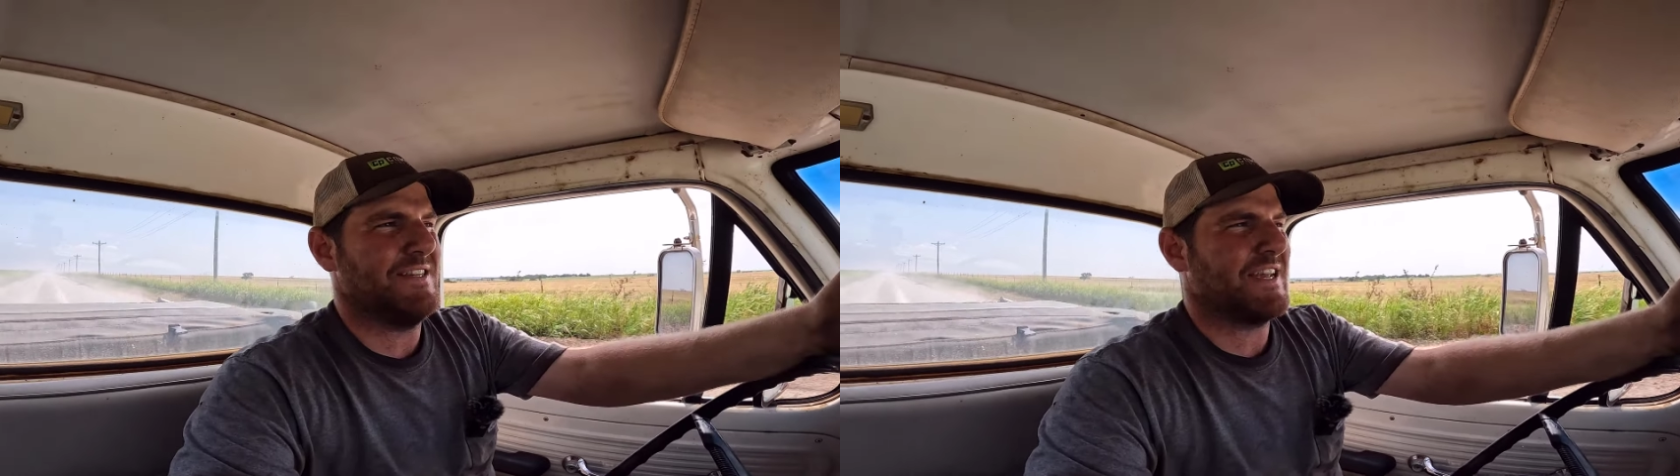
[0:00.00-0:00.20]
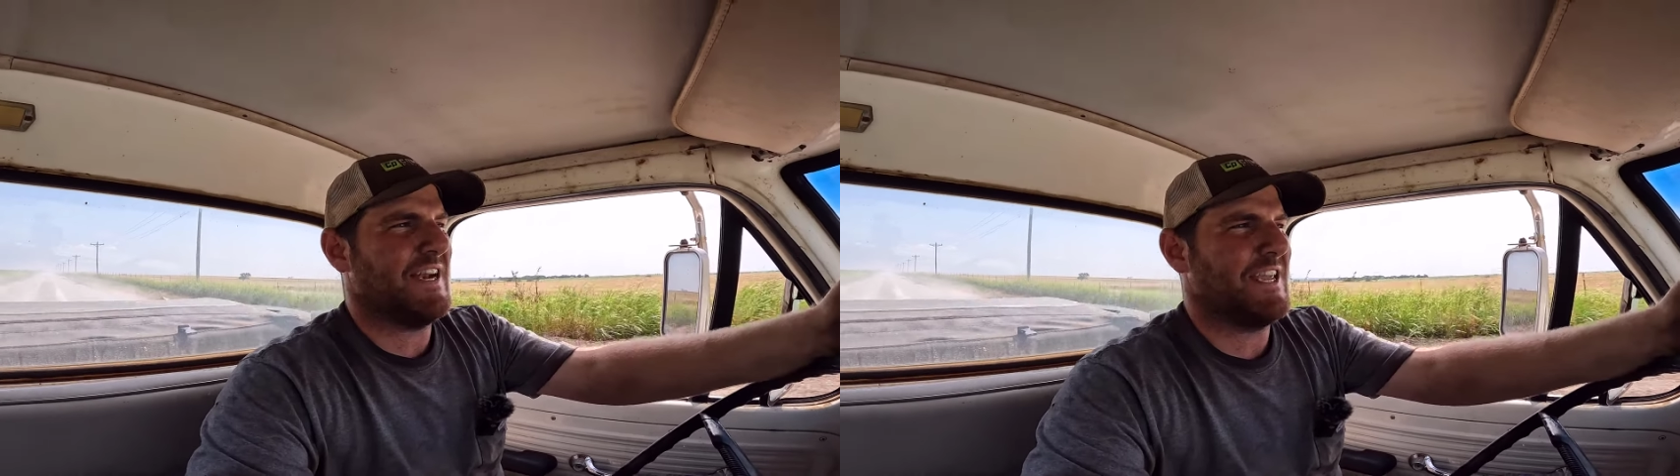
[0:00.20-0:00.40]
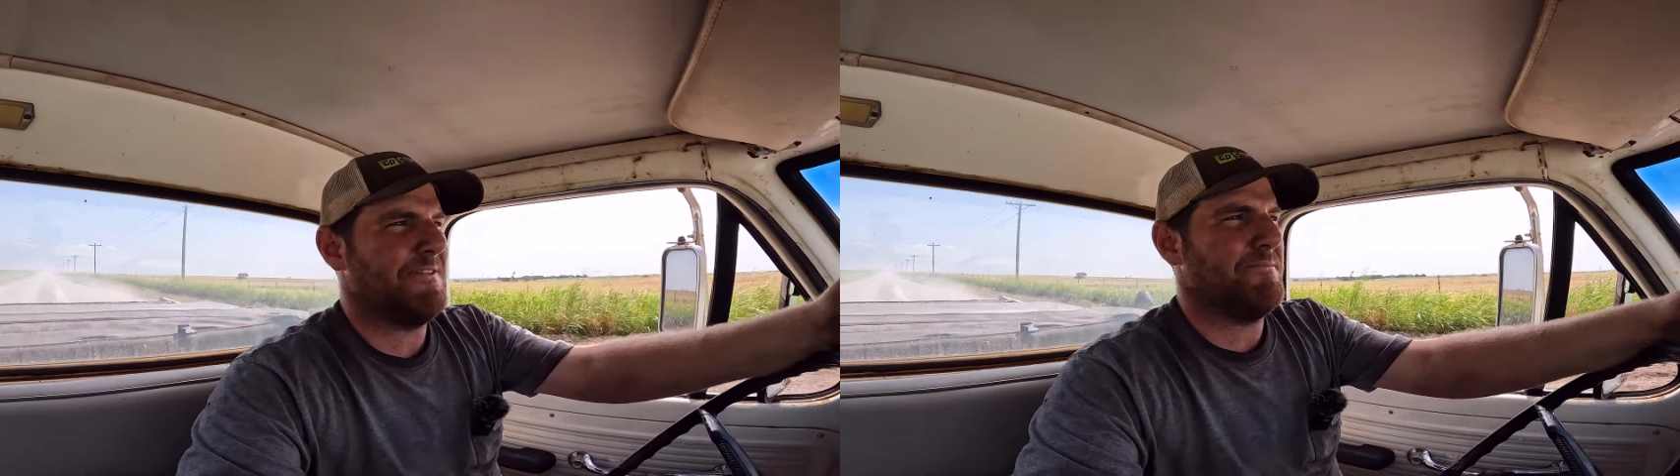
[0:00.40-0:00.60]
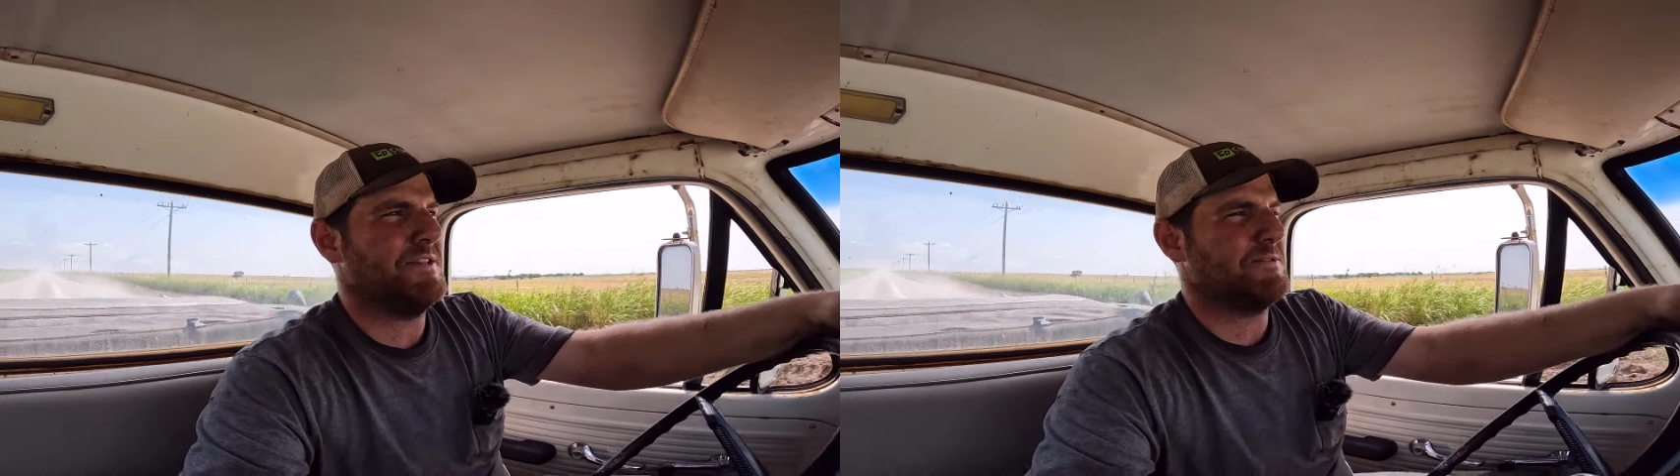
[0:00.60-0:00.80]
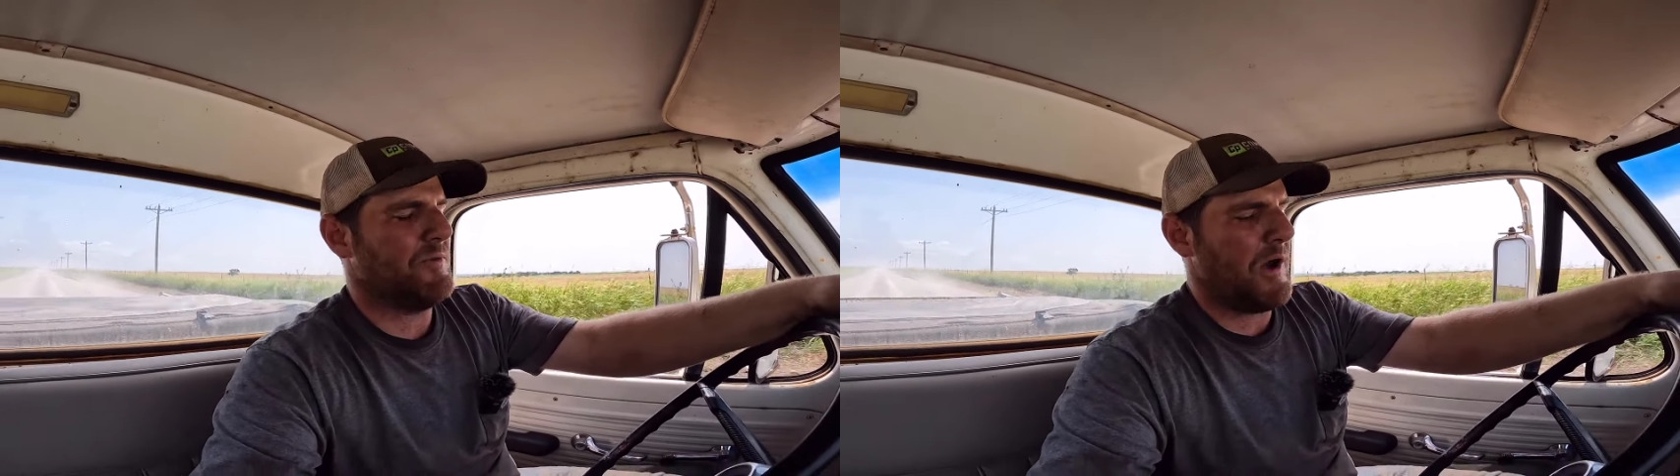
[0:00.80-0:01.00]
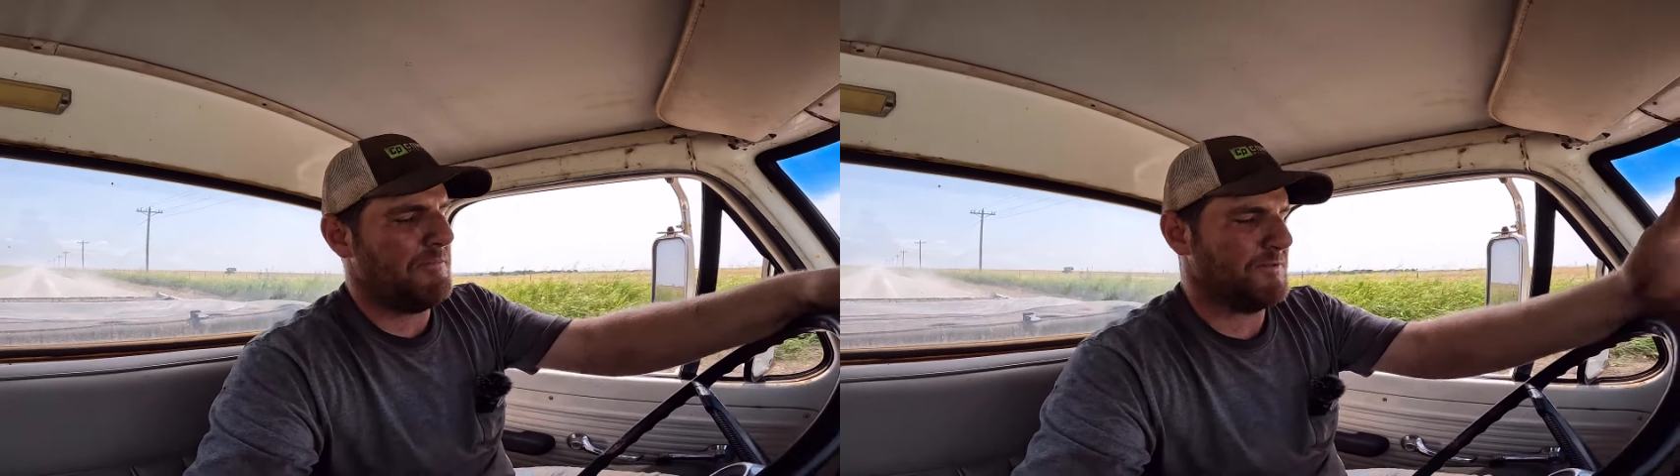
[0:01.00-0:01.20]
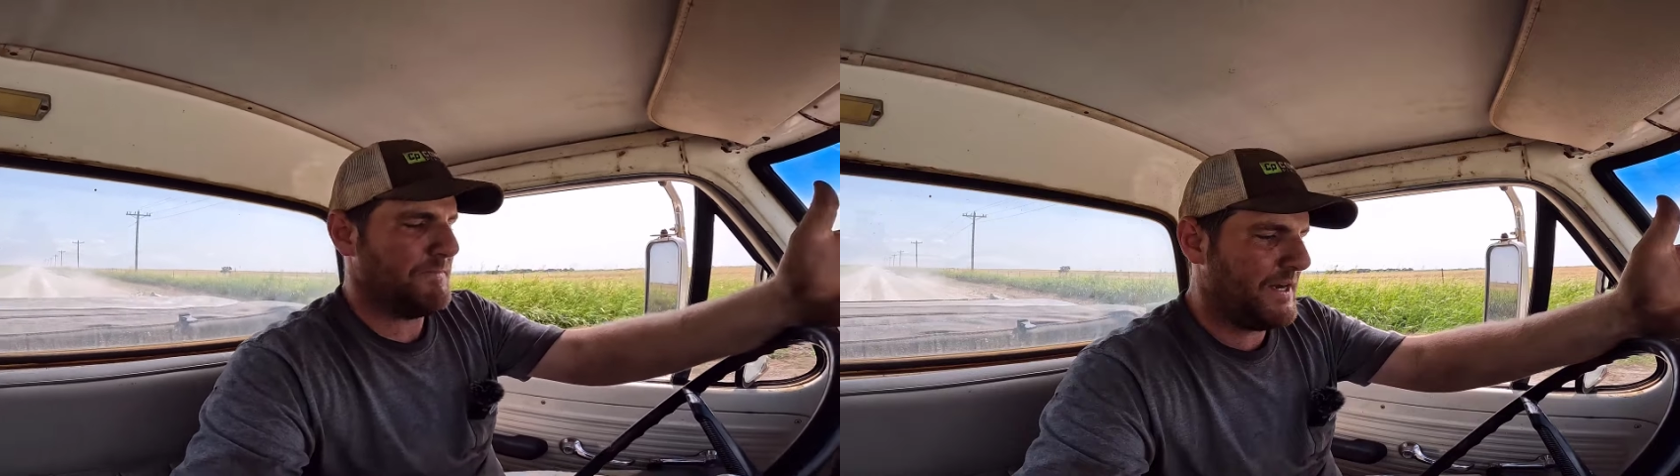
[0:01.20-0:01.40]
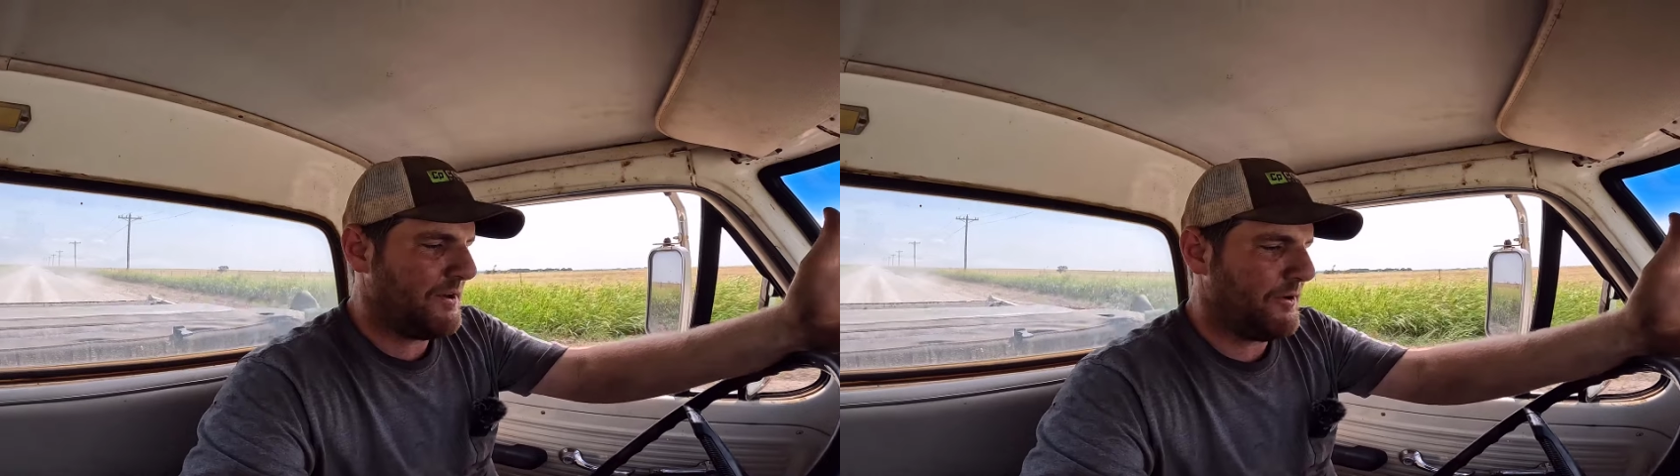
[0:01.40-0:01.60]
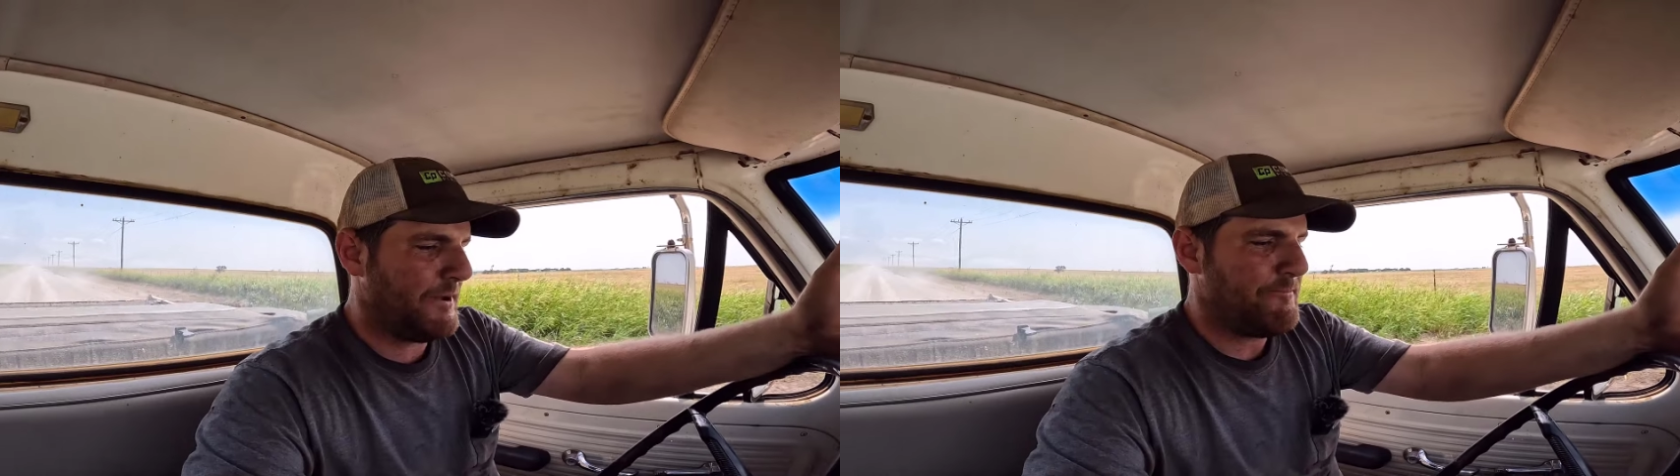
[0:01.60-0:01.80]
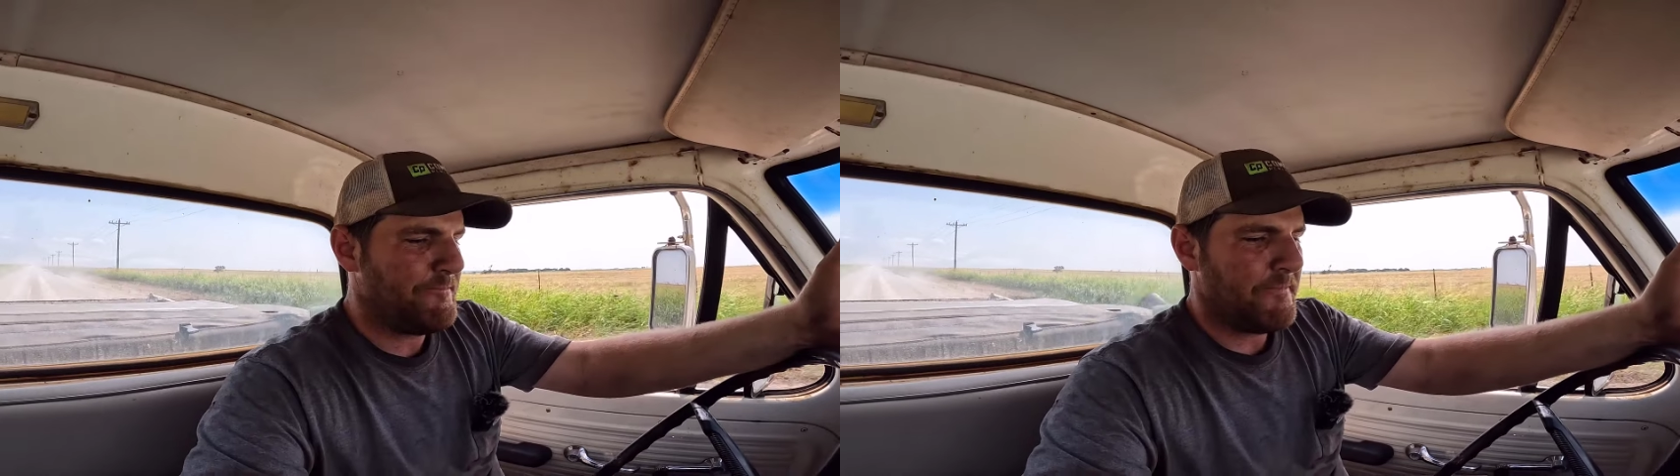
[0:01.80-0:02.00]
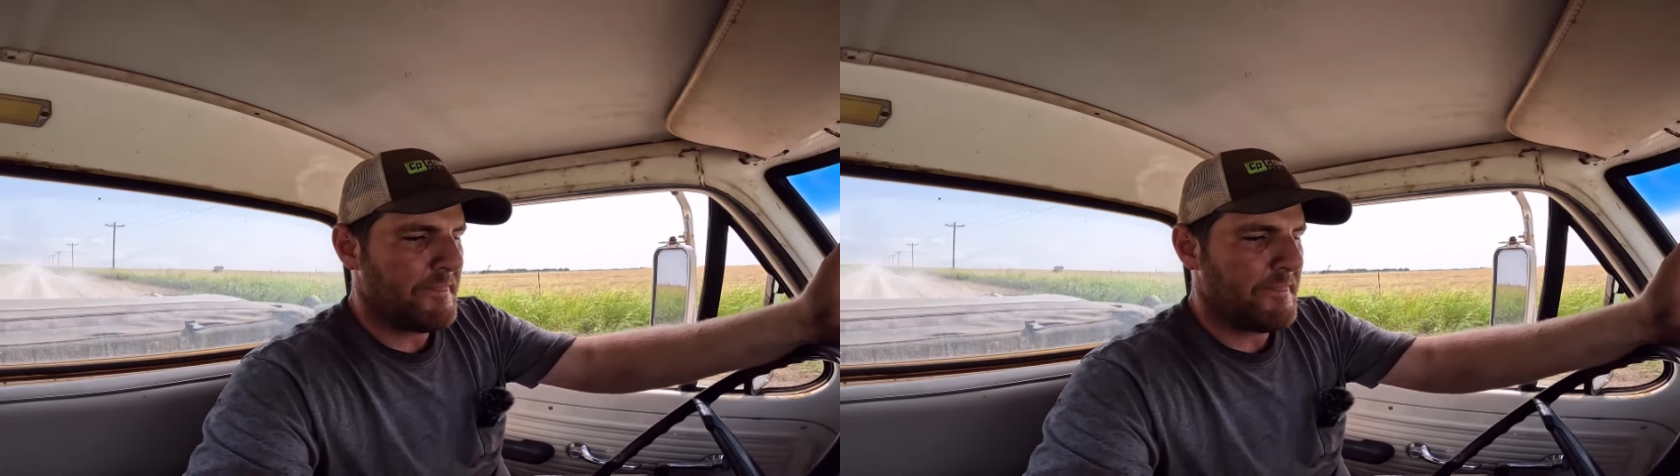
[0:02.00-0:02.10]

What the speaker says: It's kind of giving me some problems. But anyway,